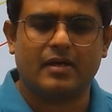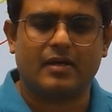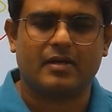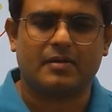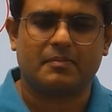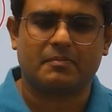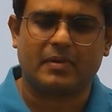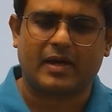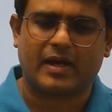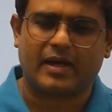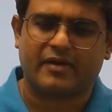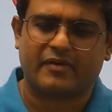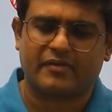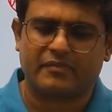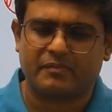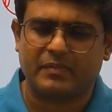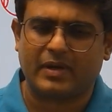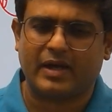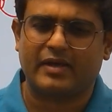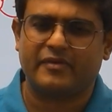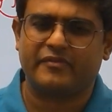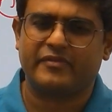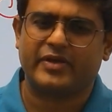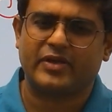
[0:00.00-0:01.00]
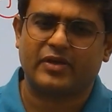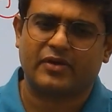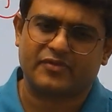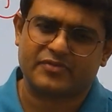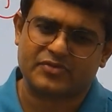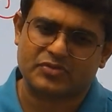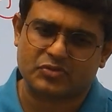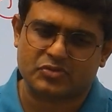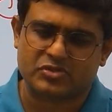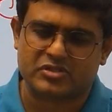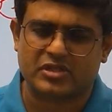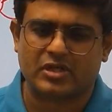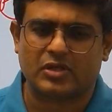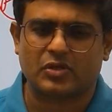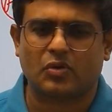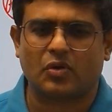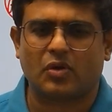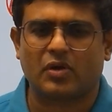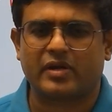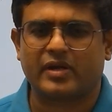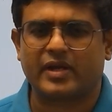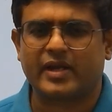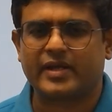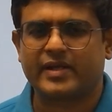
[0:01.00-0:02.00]
by way of social
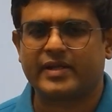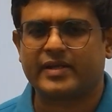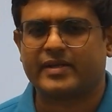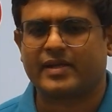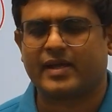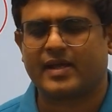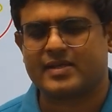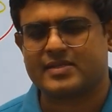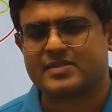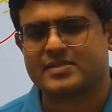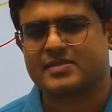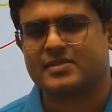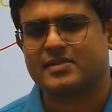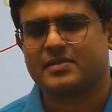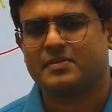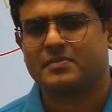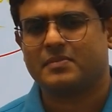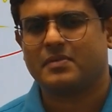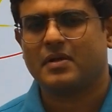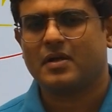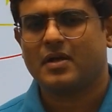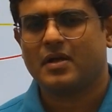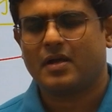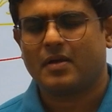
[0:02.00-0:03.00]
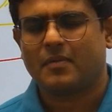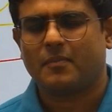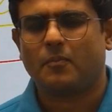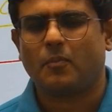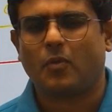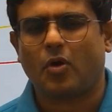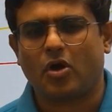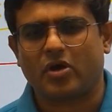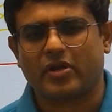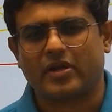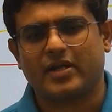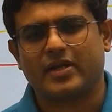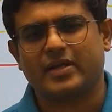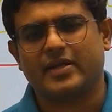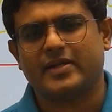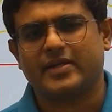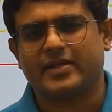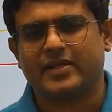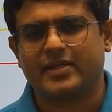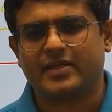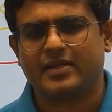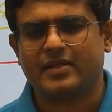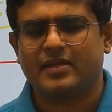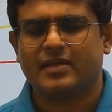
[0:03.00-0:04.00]
contract, it has a
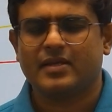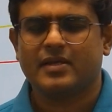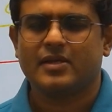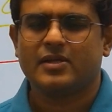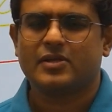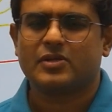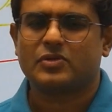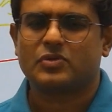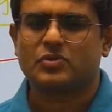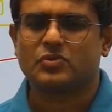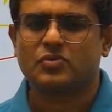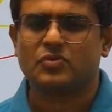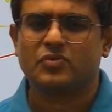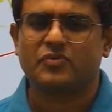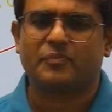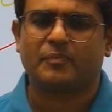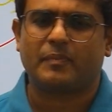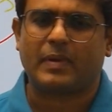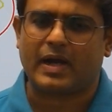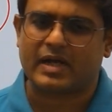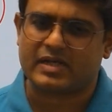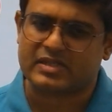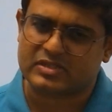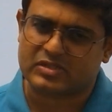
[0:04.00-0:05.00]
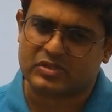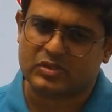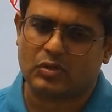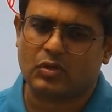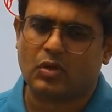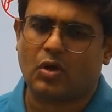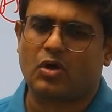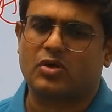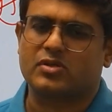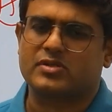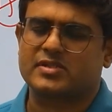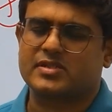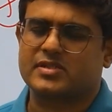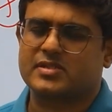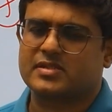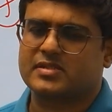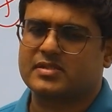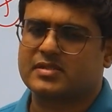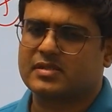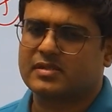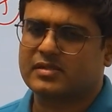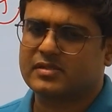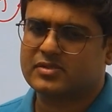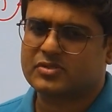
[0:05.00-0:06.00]
morality to pass laws.
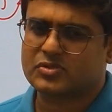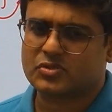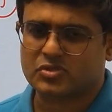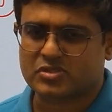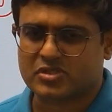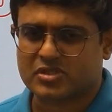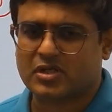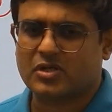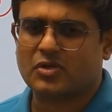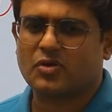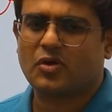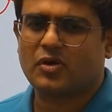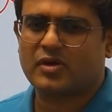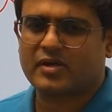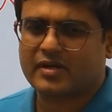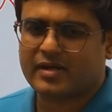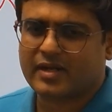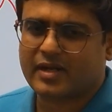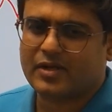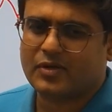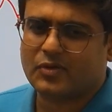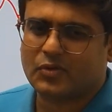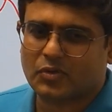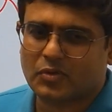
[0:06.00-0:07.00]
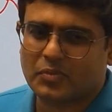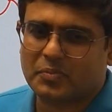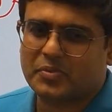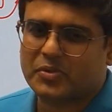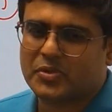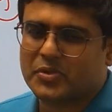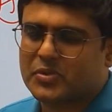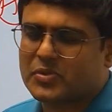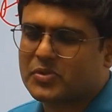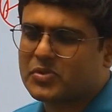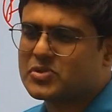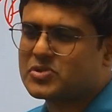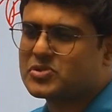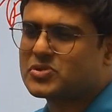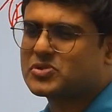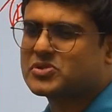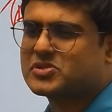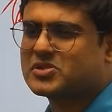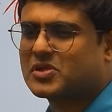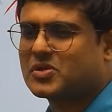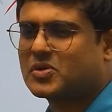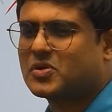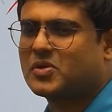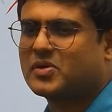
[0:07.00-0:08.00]
Social contract, hope you know
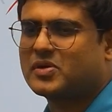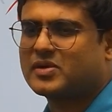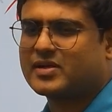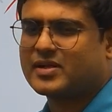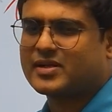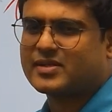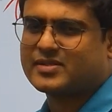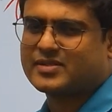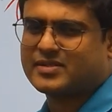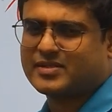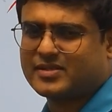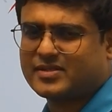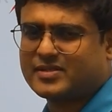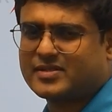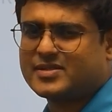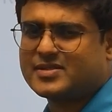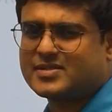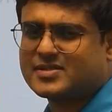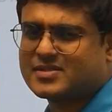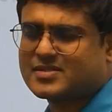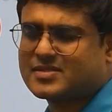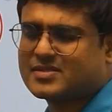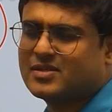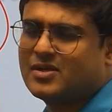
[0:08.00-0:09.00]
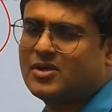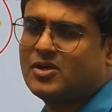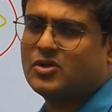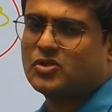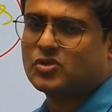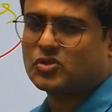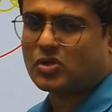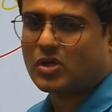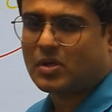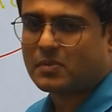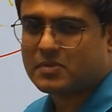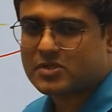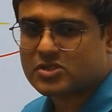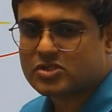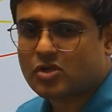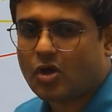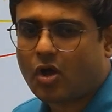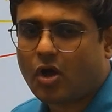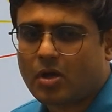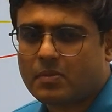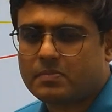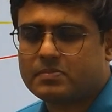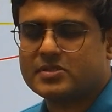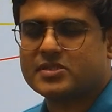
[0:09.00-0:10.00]
social contract theories, Thomas
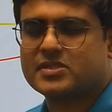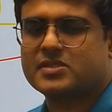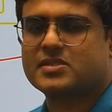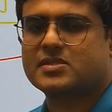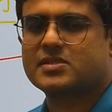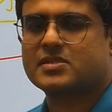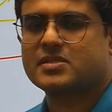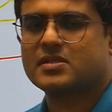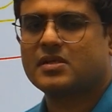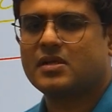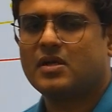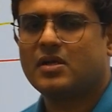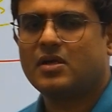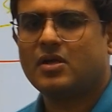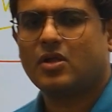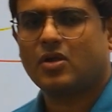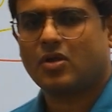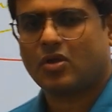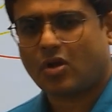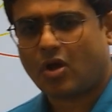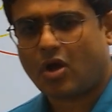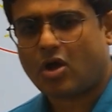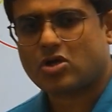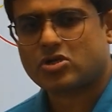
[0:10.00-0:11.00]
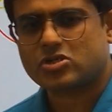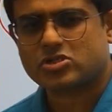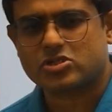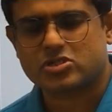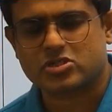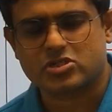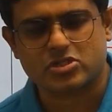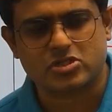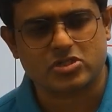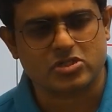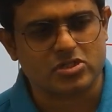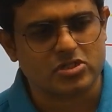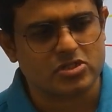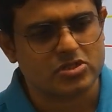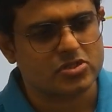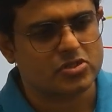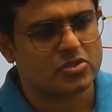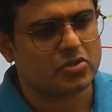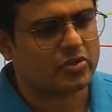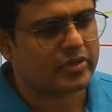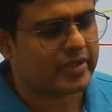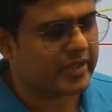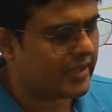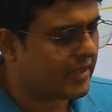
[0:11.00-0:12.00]
Hobbes, Locke.
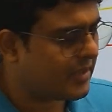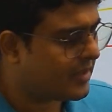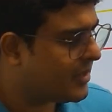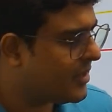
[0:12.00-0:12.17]
Okay,